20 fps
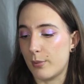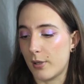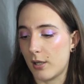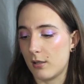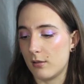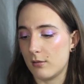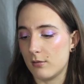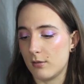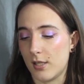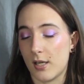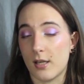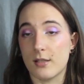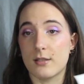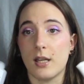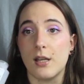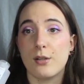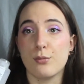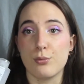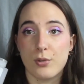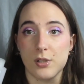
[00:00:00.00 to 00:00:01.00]
But yes,
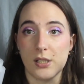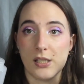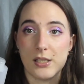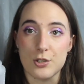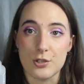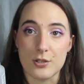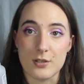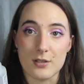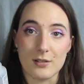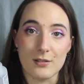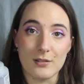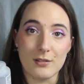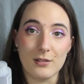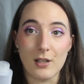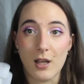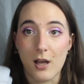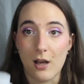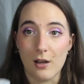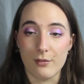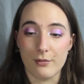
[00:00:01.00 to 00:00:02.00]
I really just
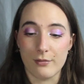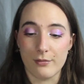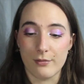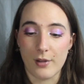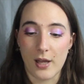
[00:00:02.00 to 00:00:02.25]
love